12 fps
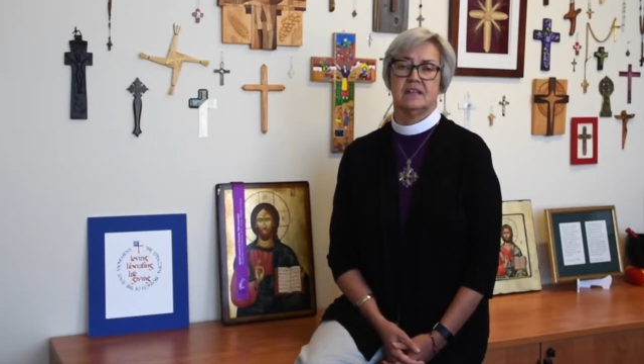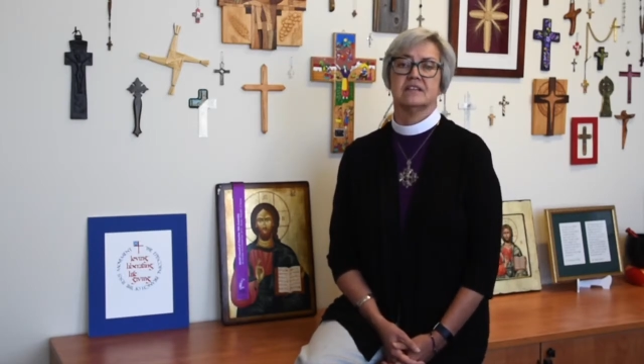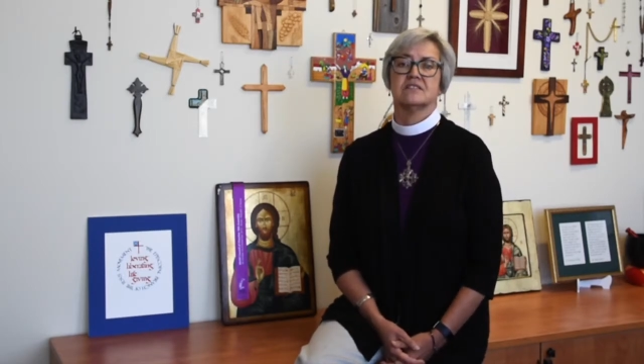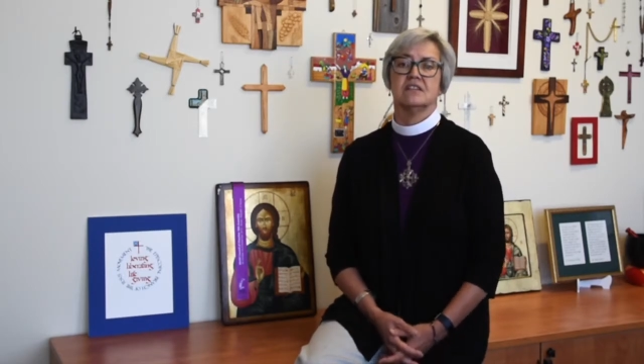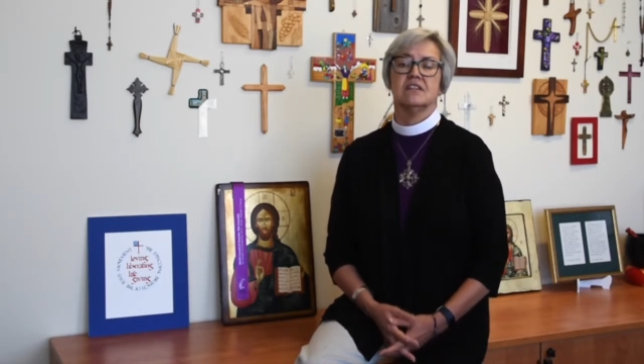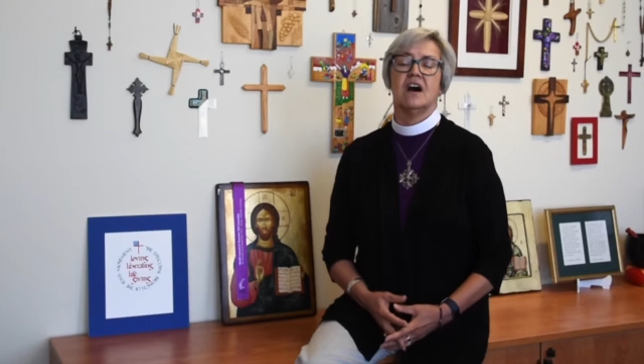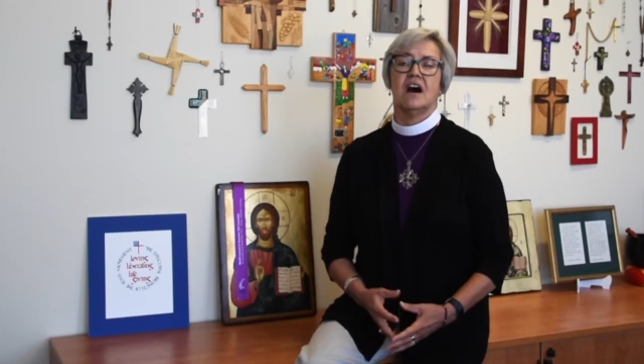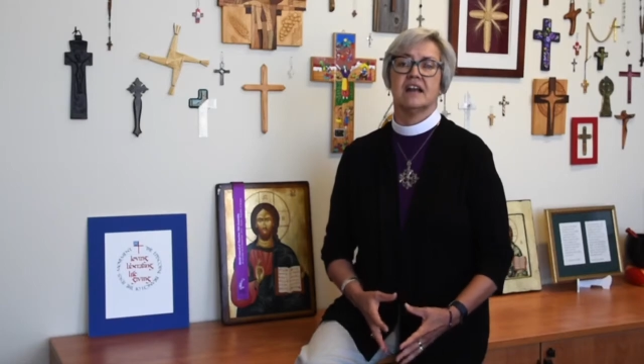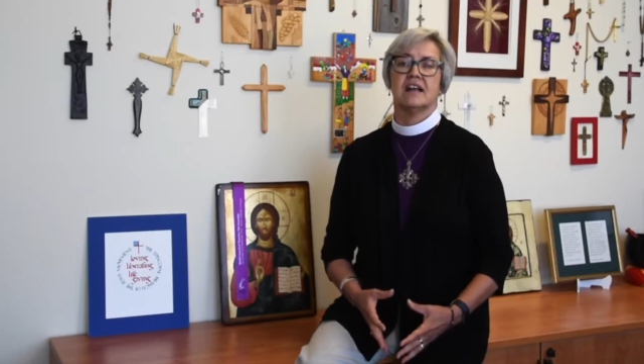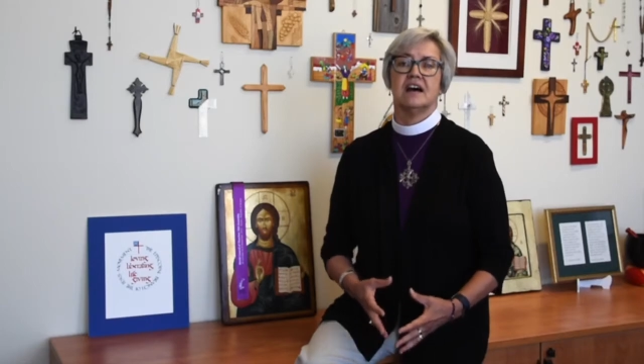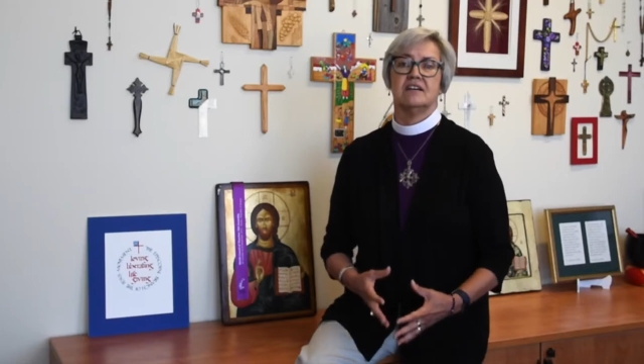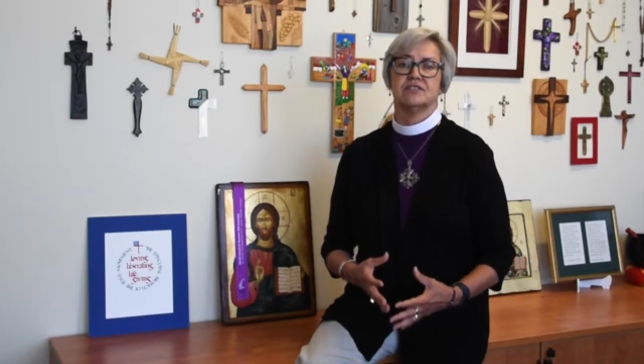There's a
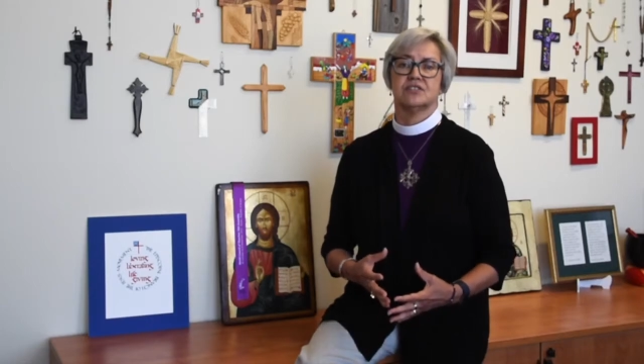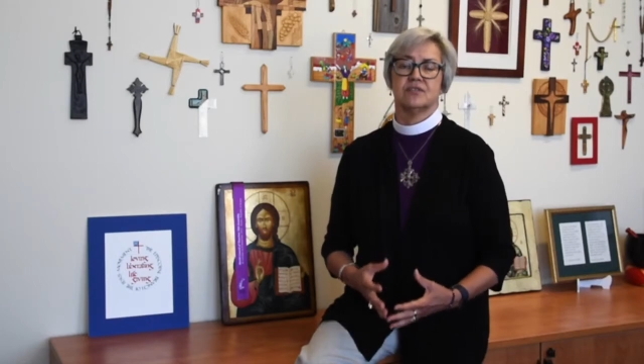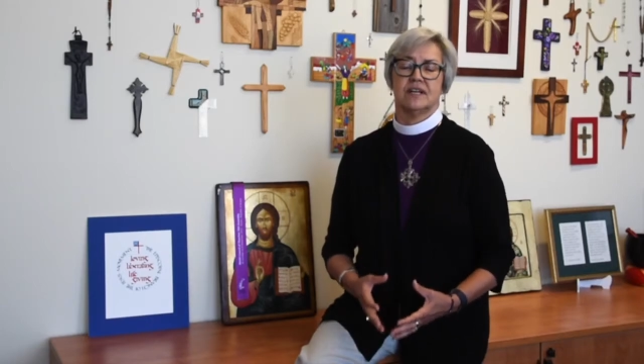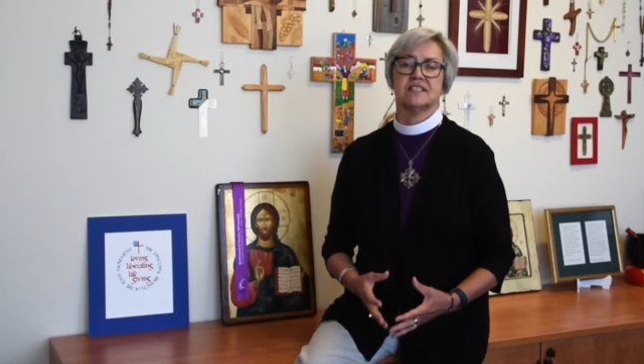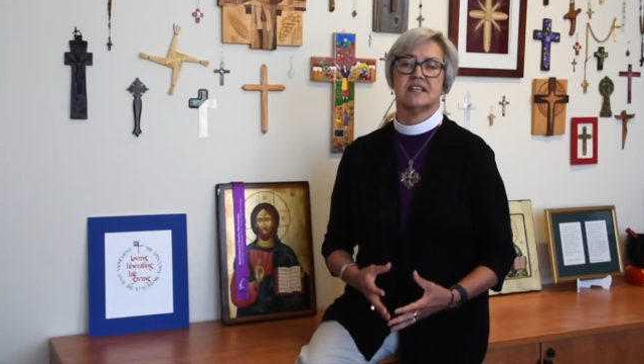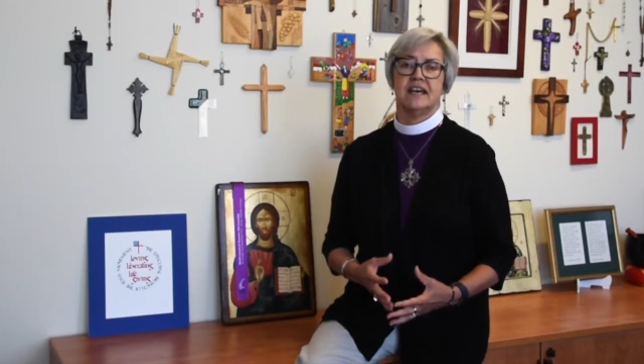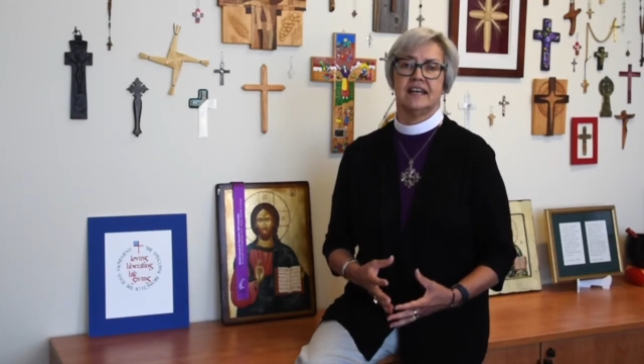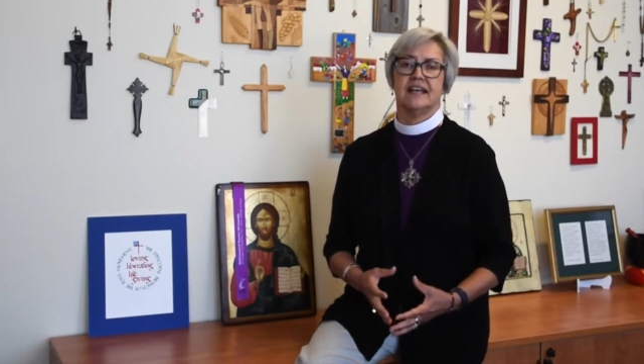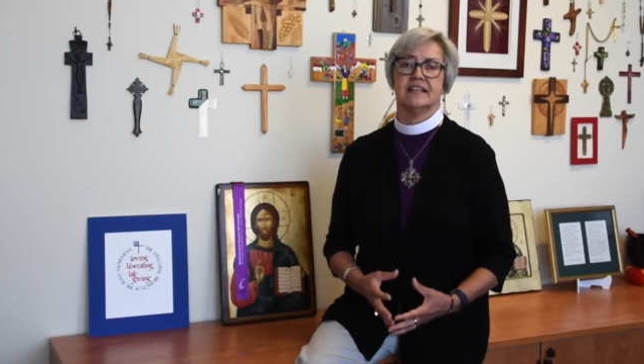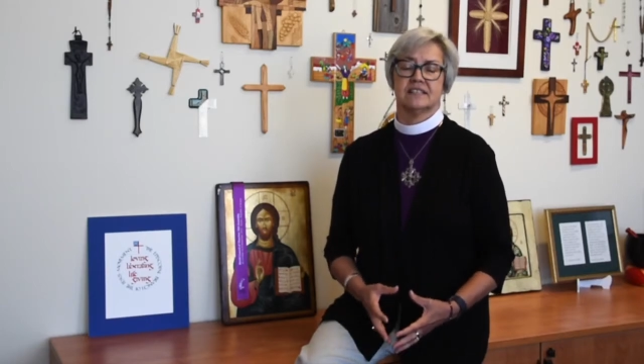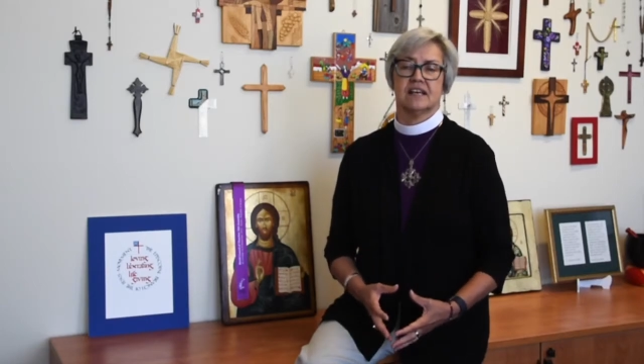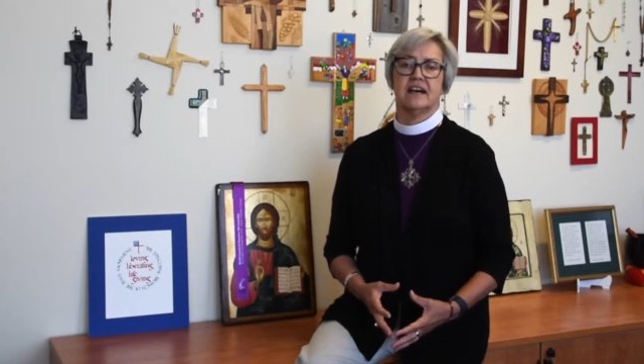lot of stress and
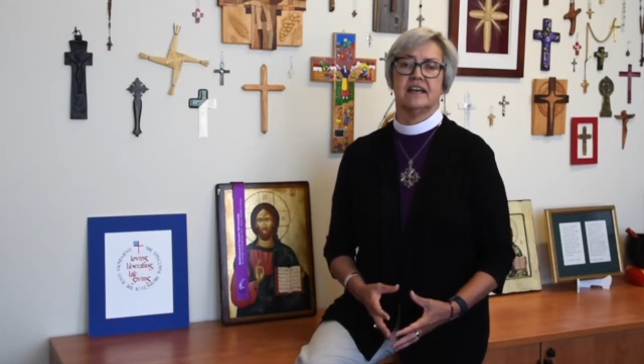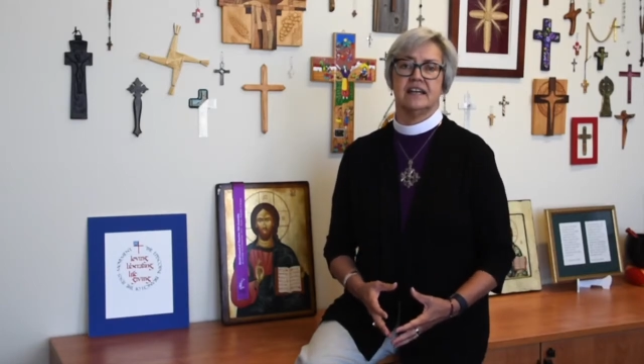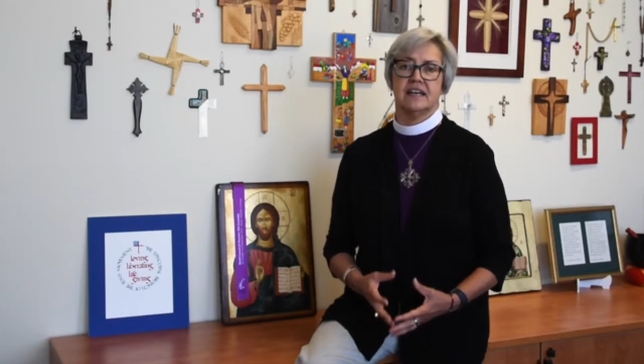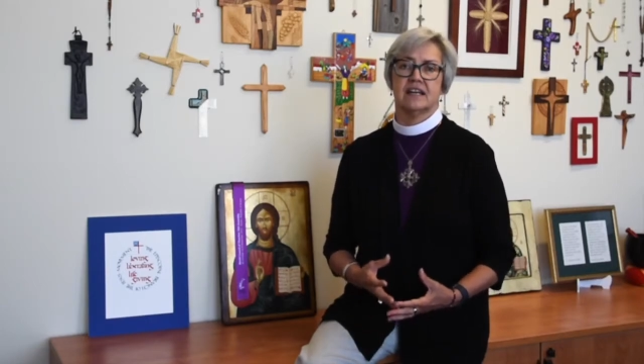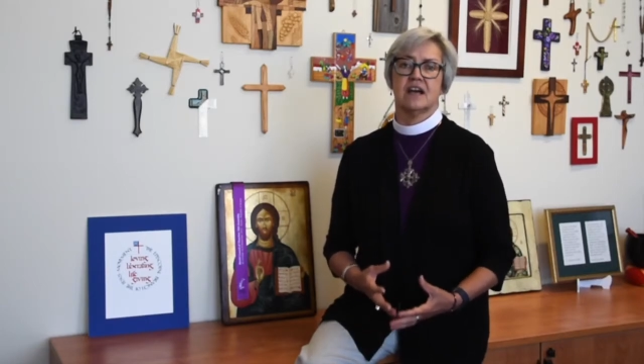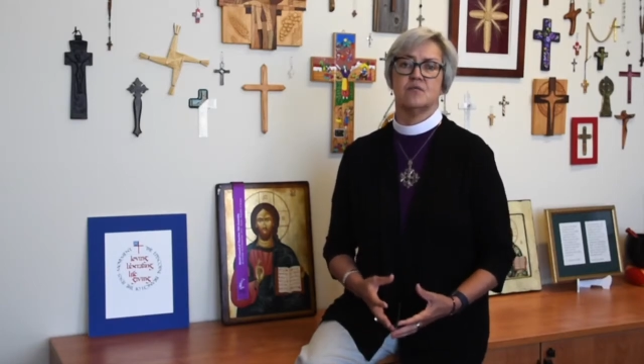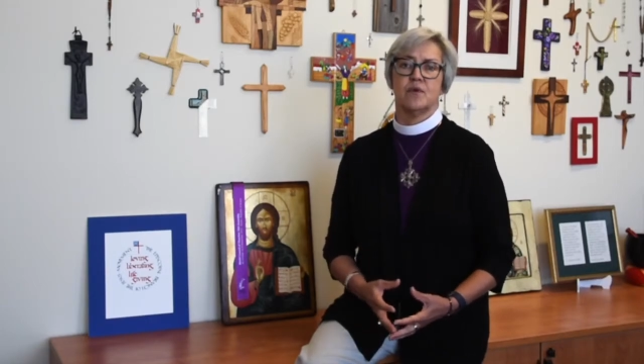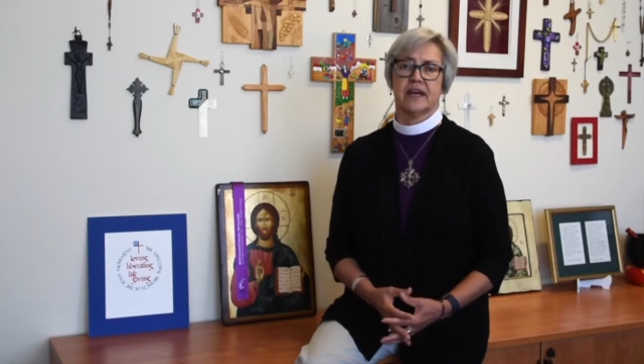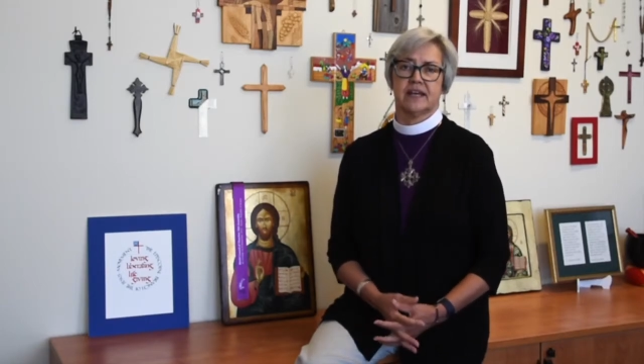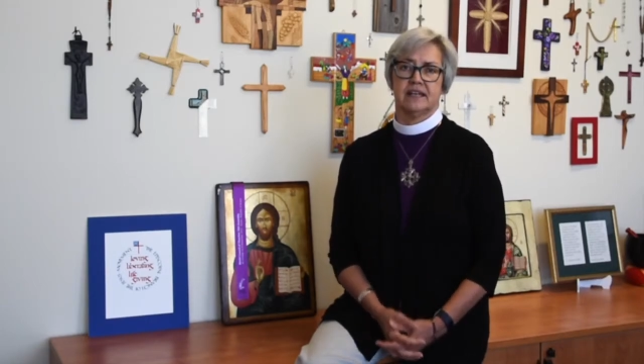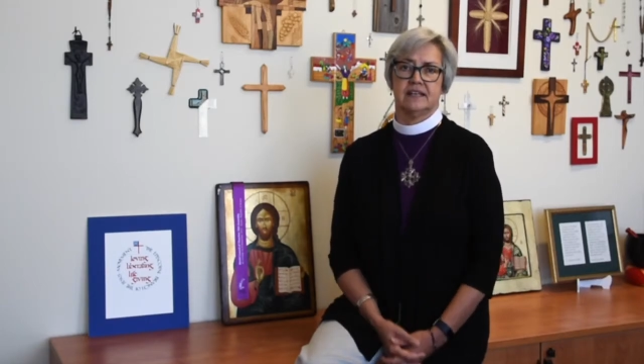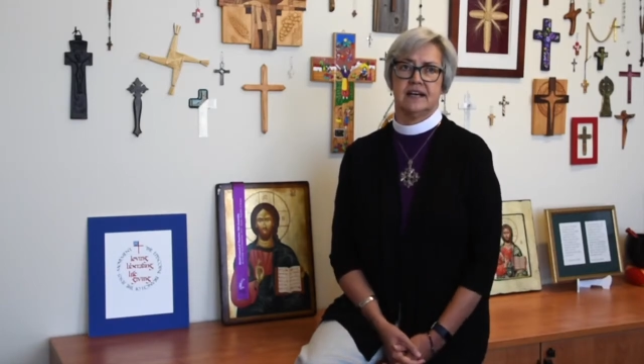anxiety, and I
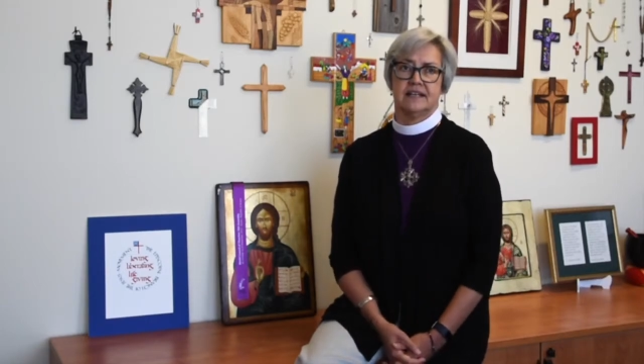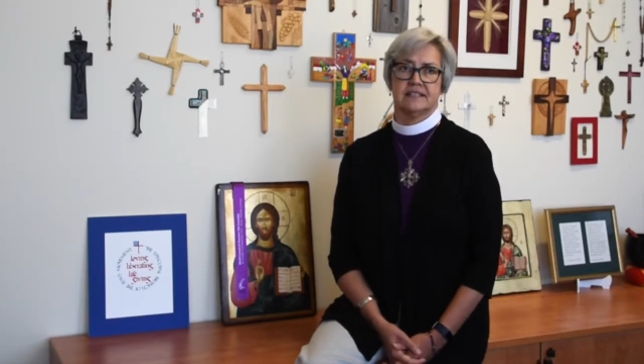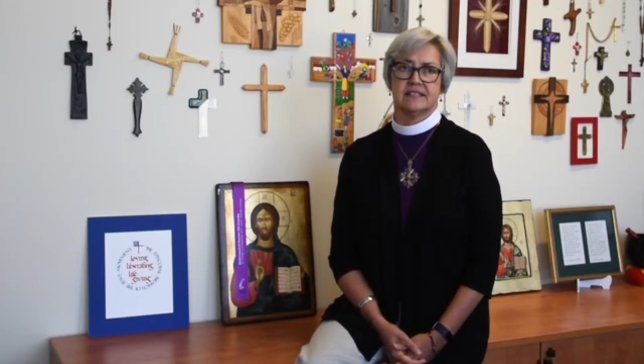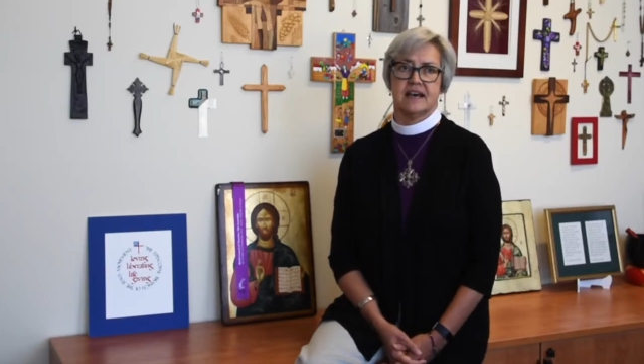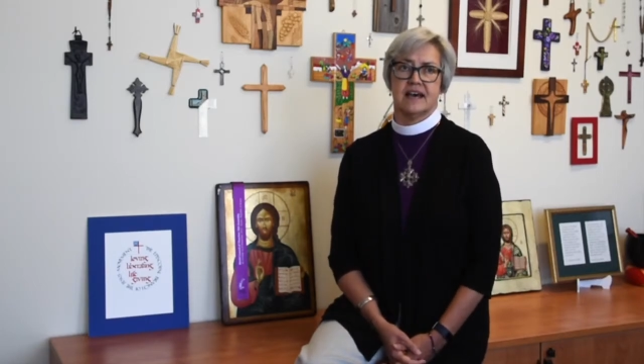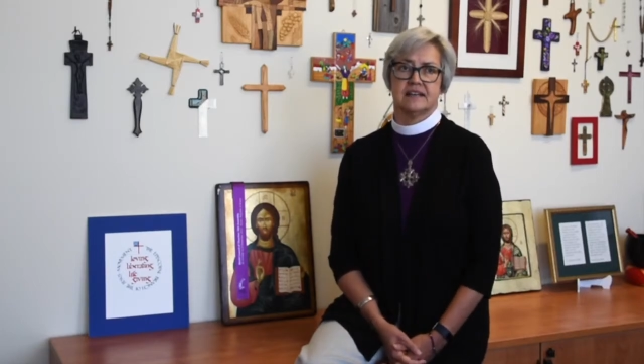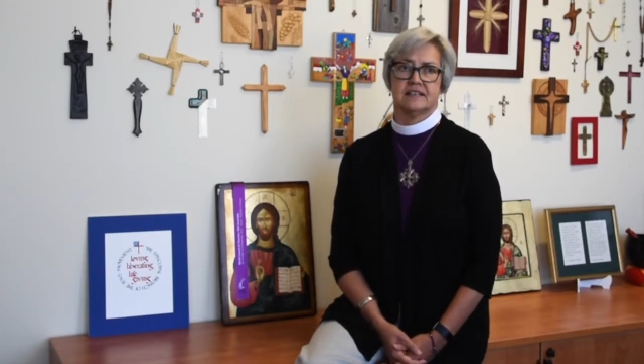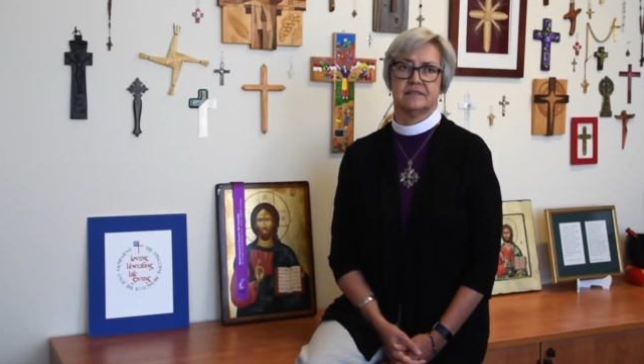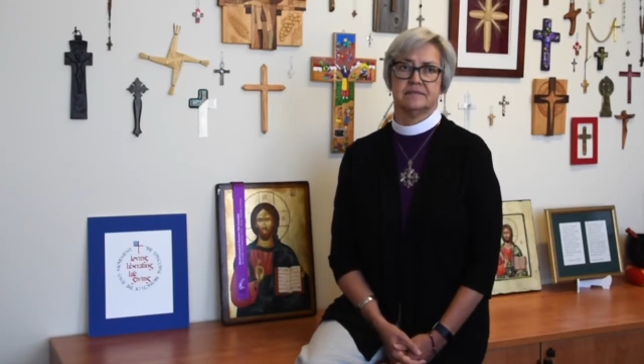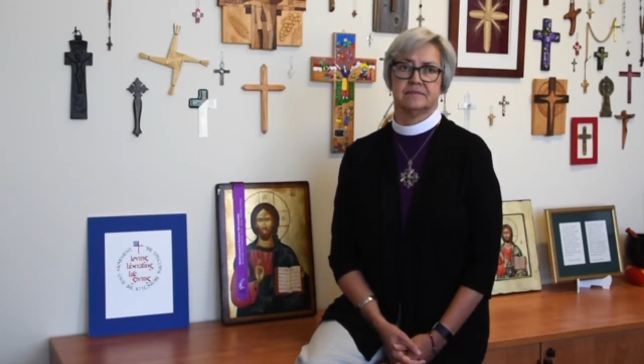recognize that.